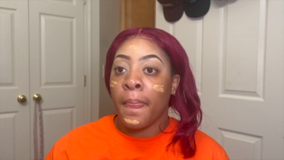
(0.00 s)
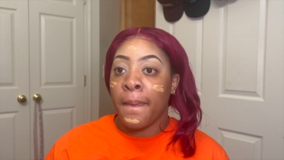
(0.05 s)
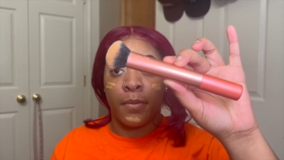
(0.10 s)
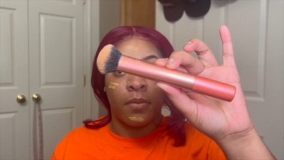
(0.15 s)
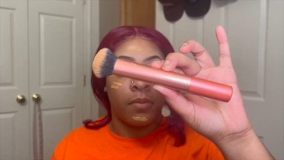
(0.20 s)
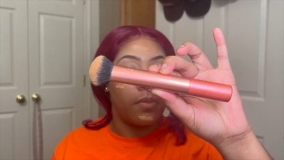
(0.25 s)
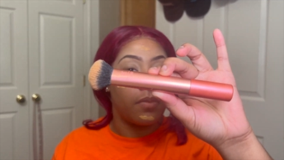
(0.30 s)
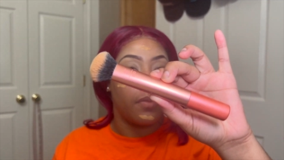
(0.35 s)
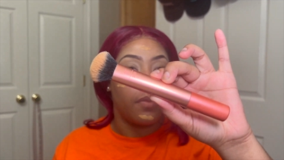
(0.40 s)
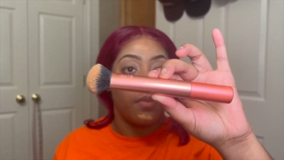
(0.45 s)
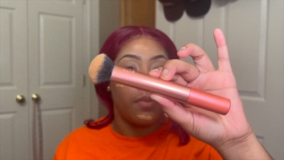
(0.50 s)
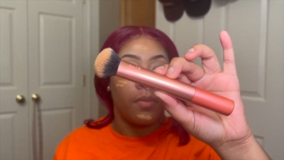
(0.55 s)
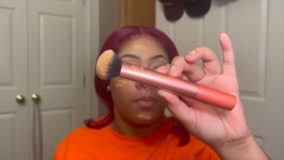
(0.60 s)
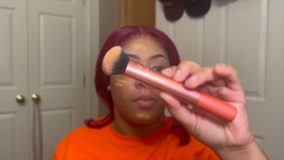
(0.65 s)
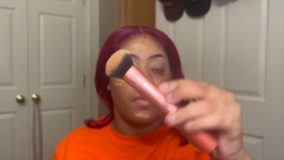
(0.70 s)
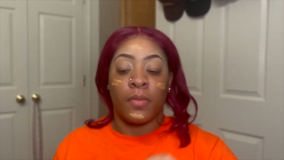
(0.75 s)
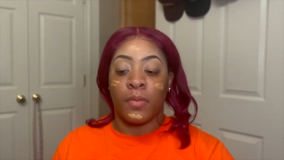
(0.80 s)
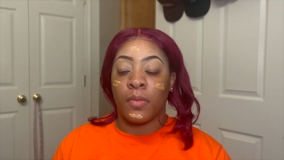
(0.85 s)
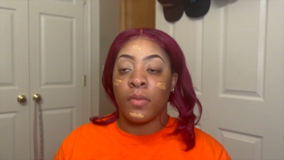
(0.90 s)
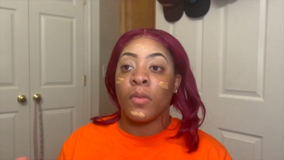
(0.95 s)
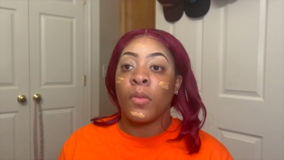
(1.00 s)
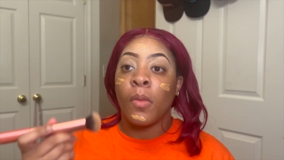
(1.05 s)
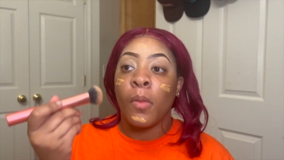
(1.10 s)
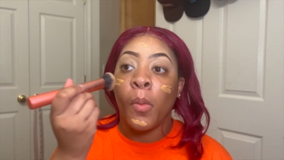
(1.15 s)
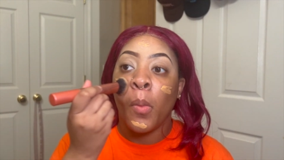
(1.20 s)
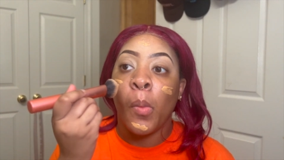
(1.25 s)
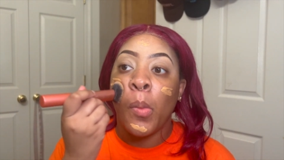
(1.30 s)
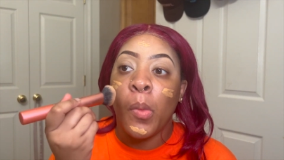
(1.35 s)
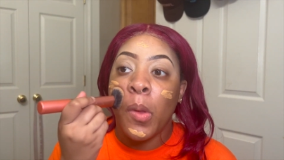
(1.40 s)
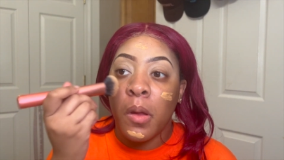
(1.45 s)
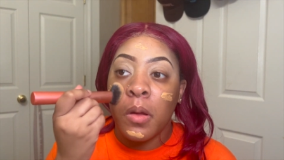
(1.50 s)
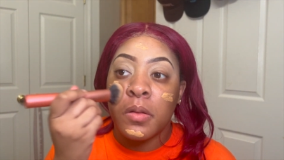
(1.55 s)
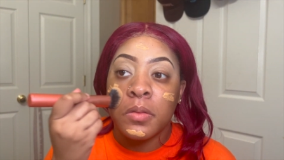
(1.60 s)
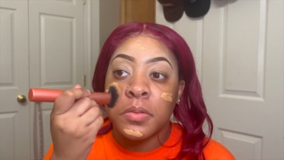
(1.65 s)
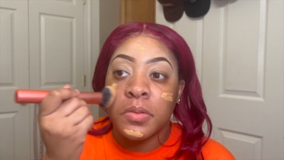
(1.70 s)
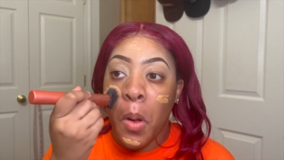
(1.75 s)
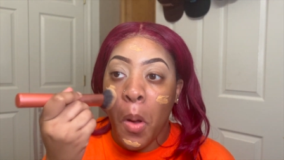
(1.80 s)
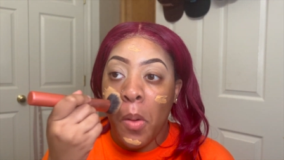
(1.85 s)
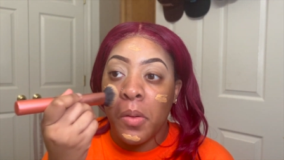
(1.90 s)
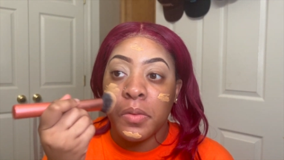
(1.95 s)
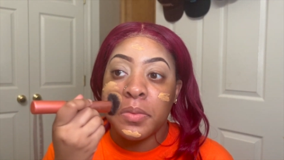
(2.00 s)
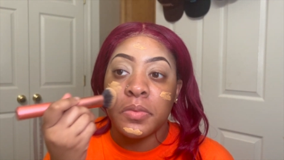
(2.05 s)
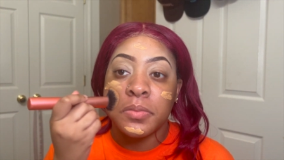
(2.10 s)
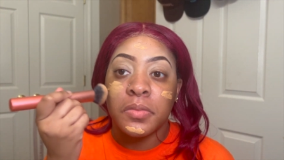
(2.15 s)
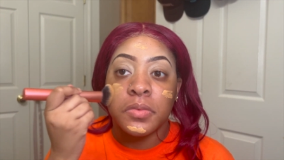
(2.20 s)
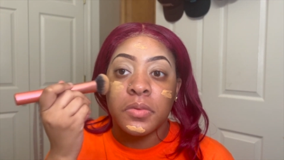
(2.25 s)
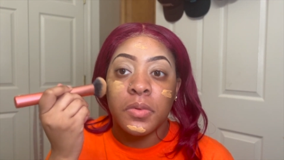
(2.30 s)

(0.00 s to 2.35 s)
Next, I'm going in with my Real Techniques